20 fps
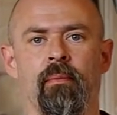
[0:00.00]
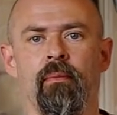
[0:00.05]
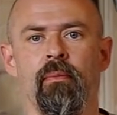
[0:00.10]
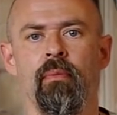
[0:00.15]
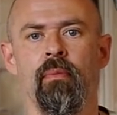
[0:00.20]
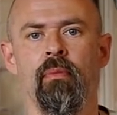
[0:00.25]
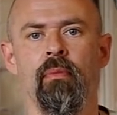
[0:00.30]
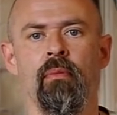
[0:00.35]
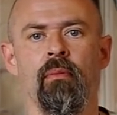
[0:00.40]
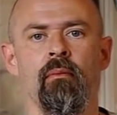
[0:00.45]

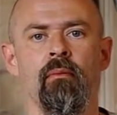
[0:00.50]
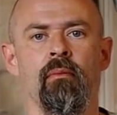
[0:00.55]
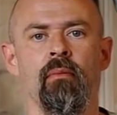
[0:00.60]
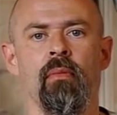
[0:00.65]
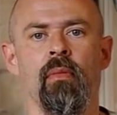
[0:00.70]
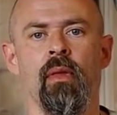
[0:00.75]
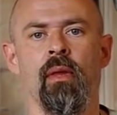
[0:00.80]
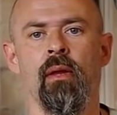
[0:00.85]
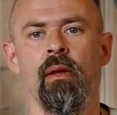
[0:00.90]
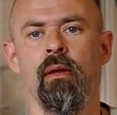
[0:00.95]

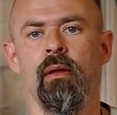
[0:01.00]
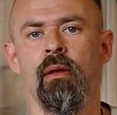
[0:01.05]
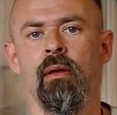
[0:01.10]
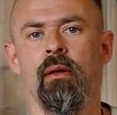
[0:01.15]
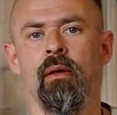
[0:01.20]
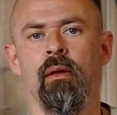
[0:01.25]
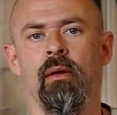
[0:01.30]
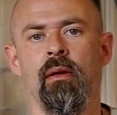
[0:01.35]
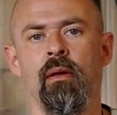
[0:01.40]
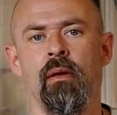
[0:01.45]

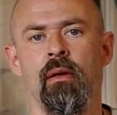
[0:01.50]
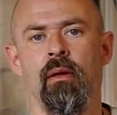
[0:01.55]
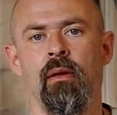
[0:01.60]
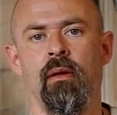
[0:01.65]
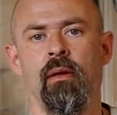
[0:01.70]
(silence)